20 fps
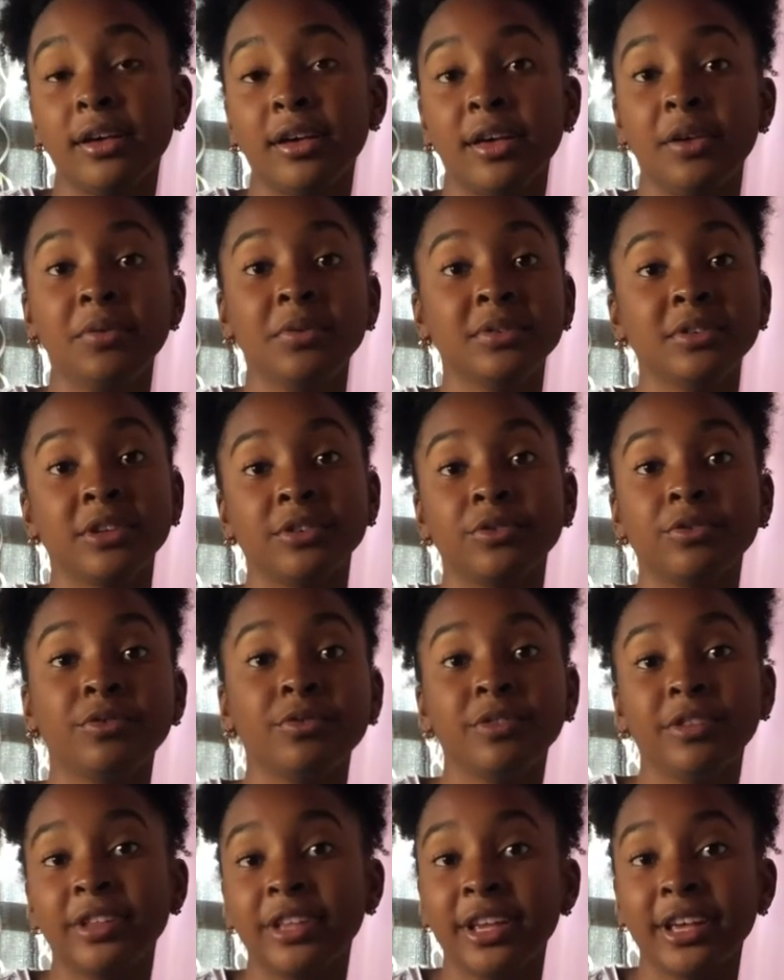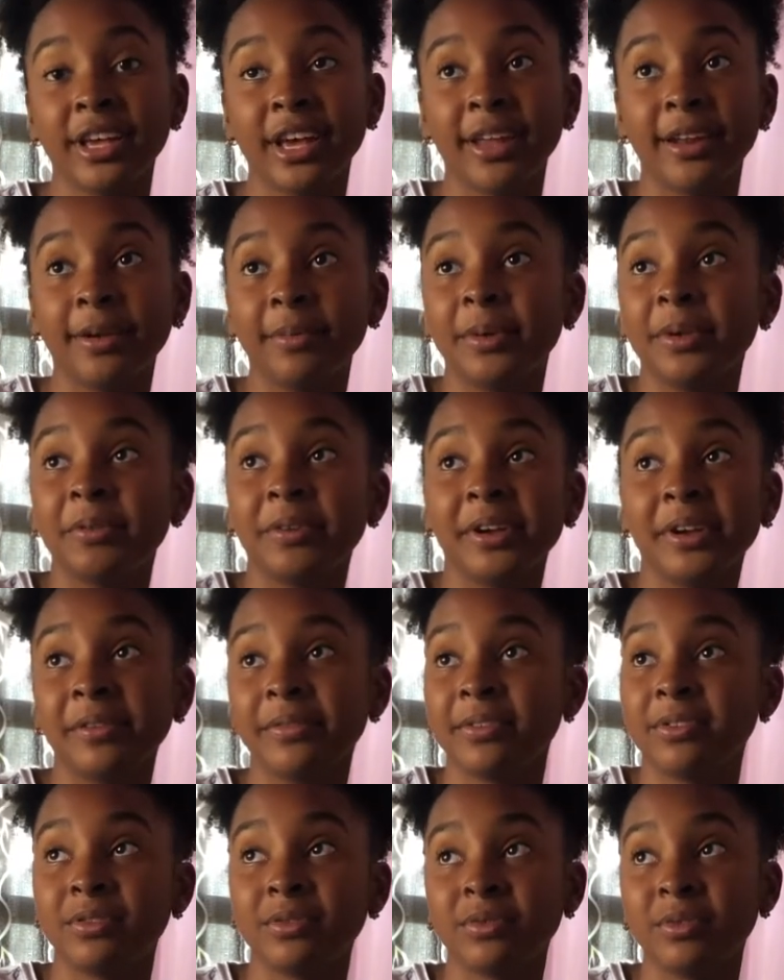it was a school day and I went right
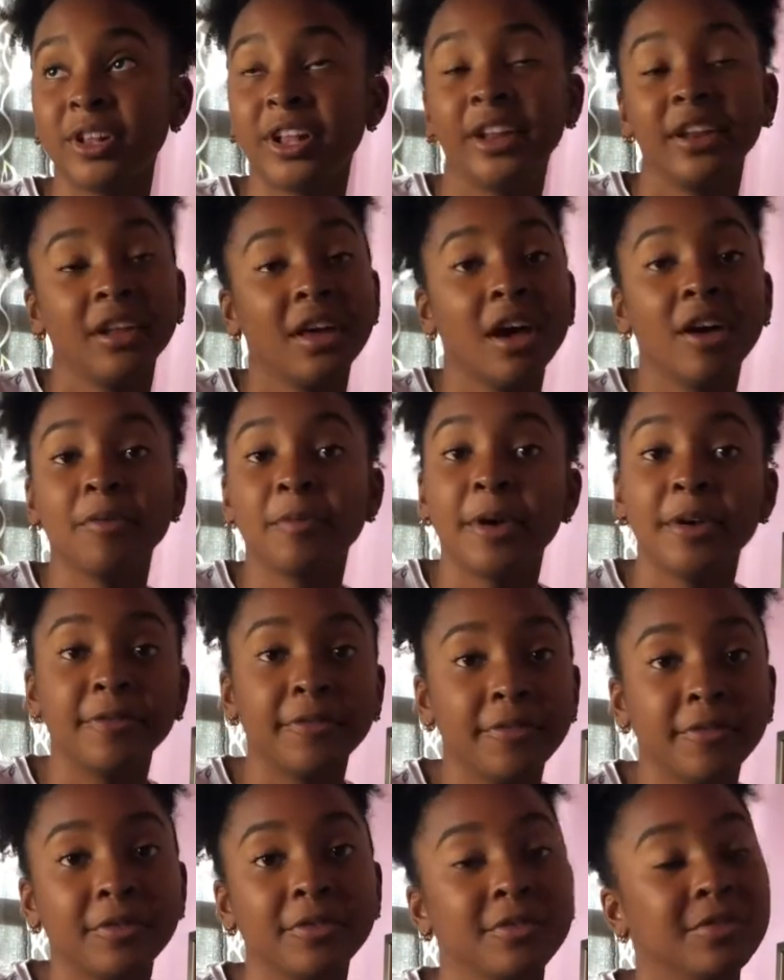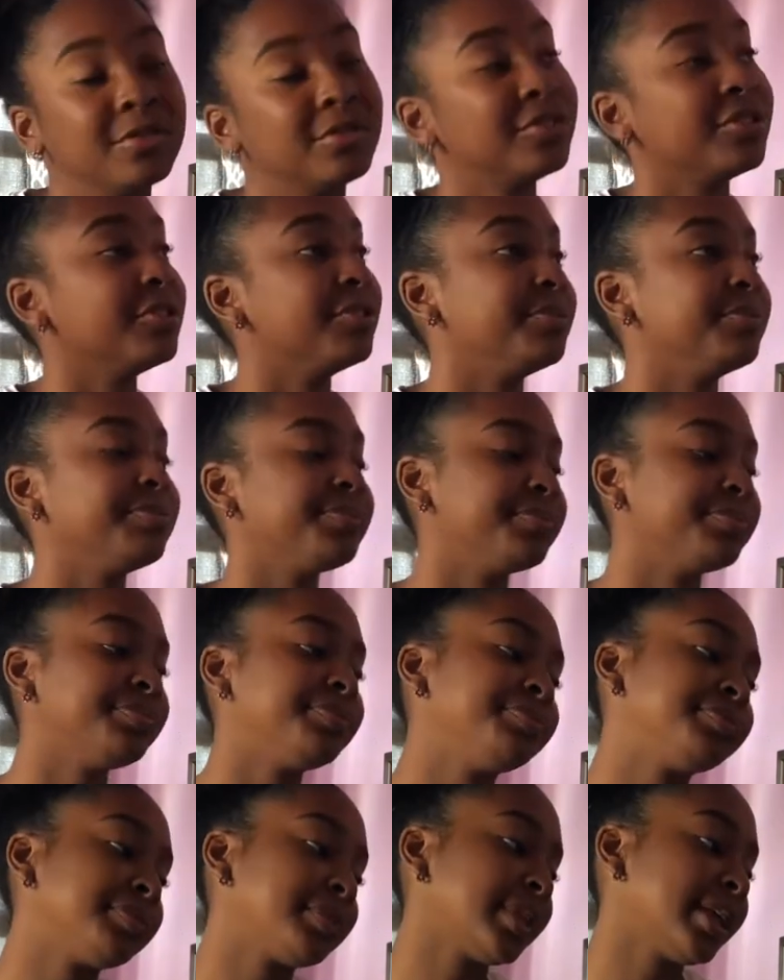after school and I didn't have my phone. So
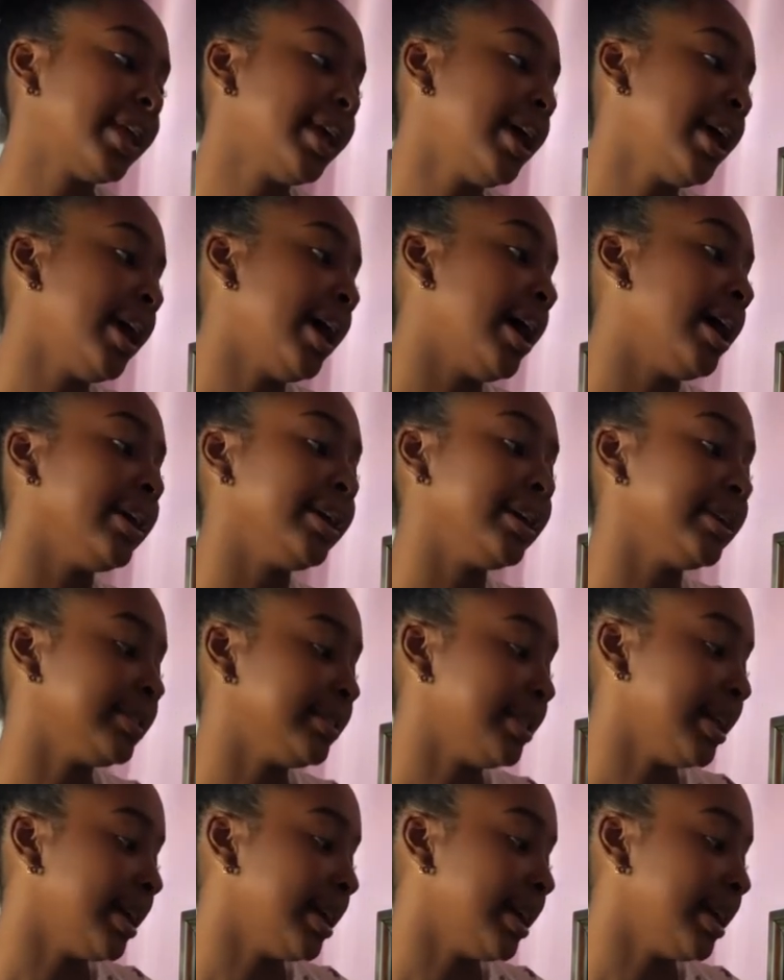I guess